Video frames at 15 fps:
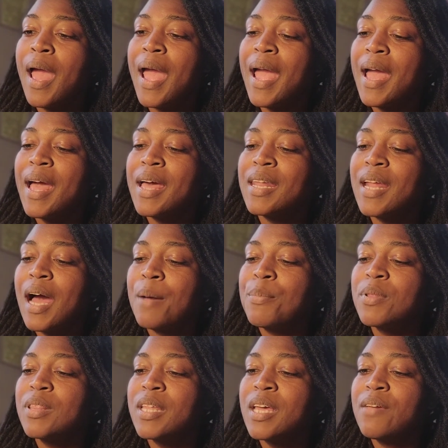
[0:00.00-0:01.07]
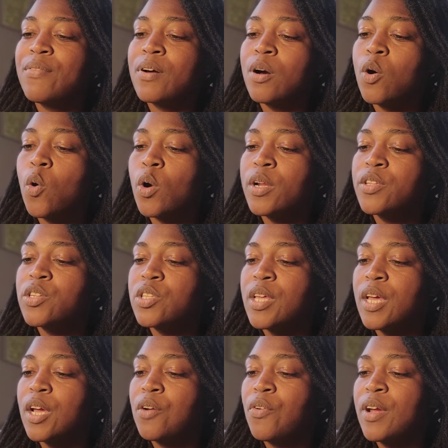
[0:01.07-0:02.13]
and I believe according to
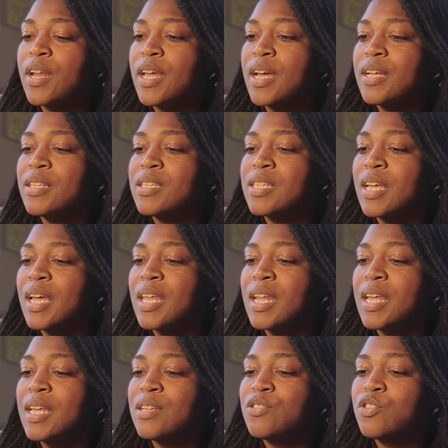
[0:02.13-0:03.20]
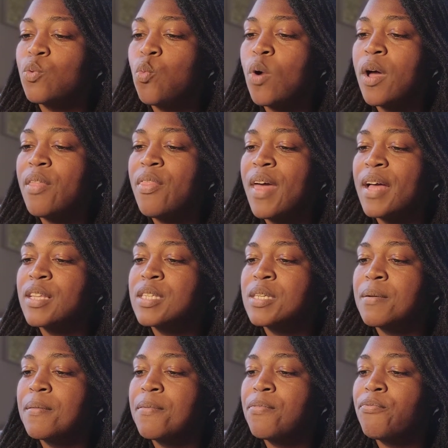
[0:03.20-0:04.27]
the ingredients, it is the one
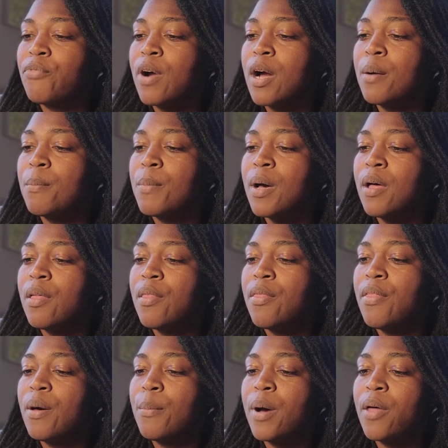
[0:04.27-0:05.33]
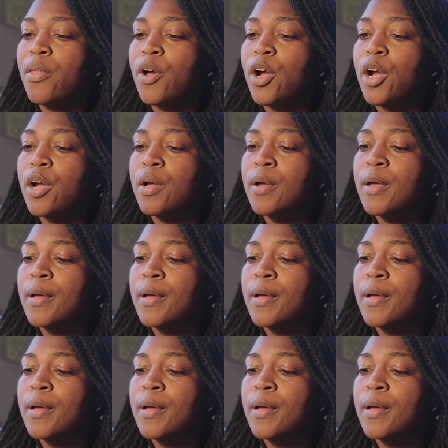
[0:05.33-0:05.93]
that's from the mother.